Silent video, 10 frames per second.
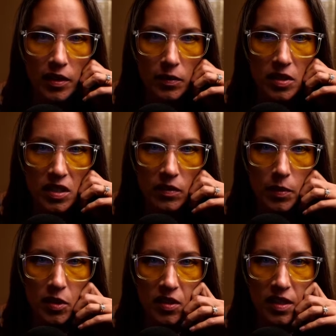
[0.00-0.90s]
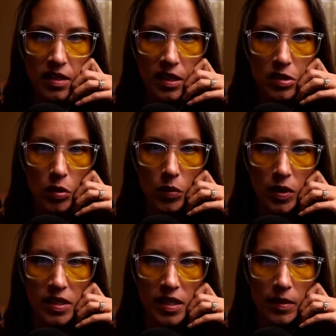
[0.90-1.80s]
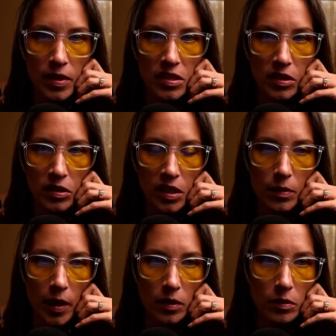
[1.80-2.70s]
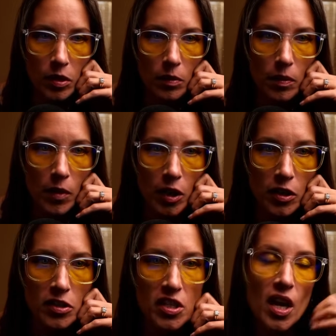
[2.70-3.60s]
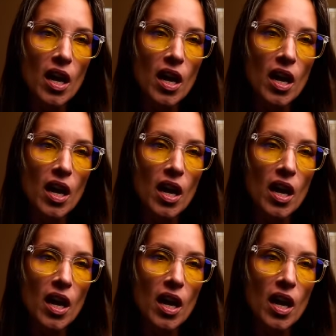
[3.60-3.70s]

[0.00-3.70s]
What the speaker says: You'll receive a personalized gut score 1 to 10 based on your key microbial markers.